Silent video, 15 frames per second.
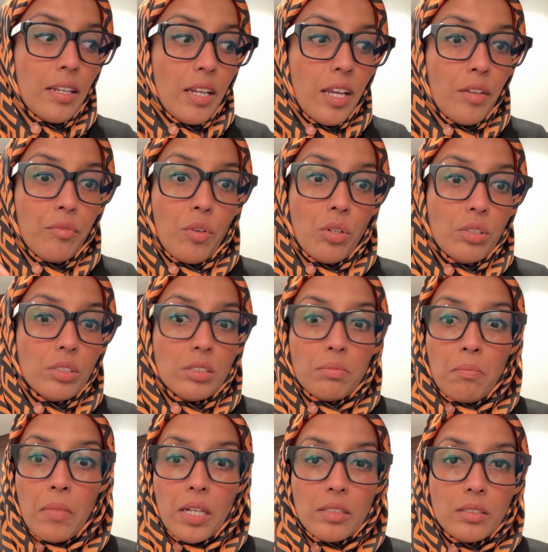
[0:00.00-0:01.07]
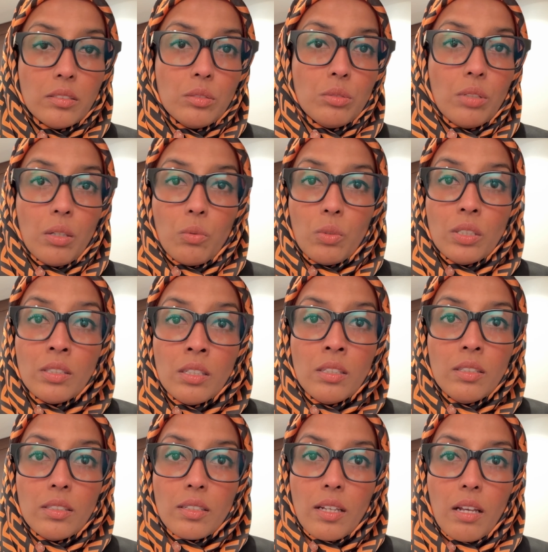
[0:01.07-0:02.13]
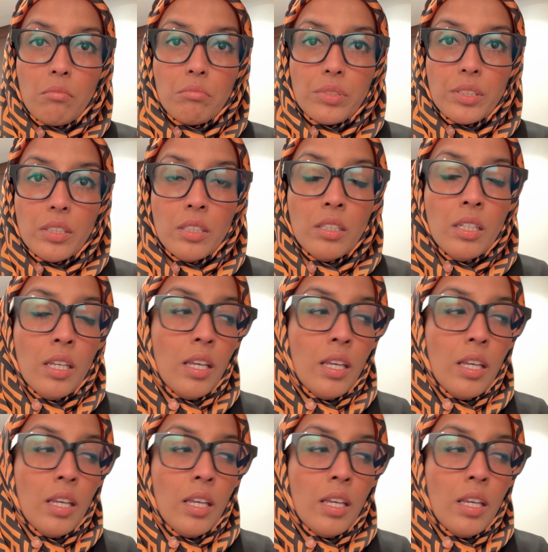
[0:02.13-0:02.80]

I have all these mothers who are working in the company,